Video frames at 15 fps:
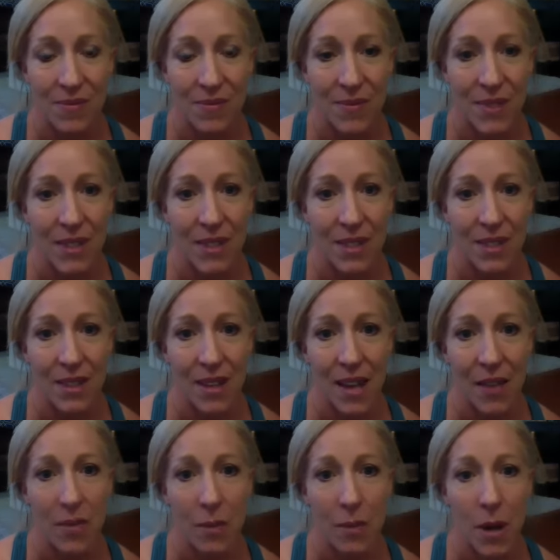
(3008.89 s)
We have
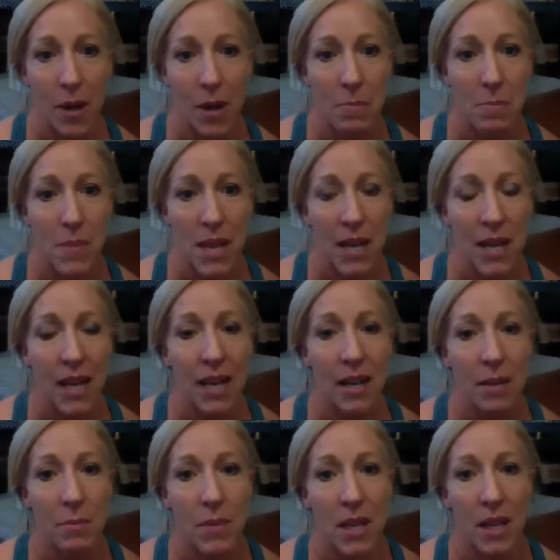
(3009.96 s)
about a minute
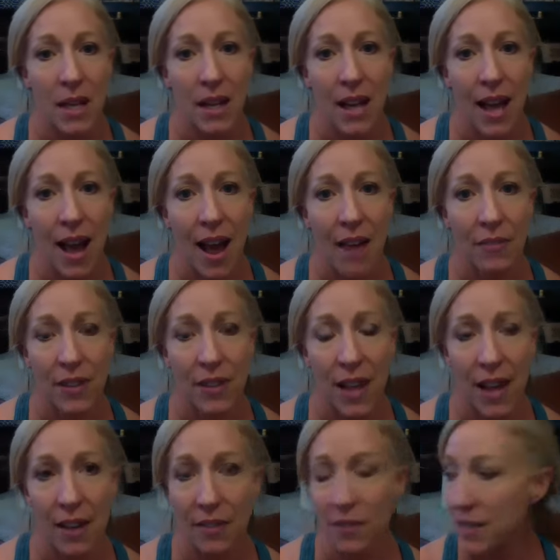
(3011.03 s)
and a half
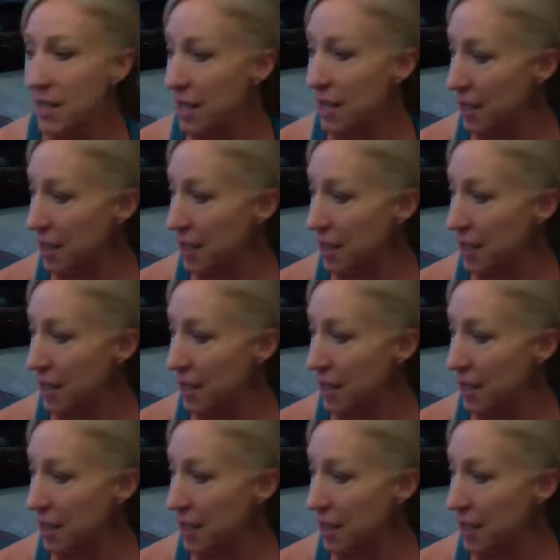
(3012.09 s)
left.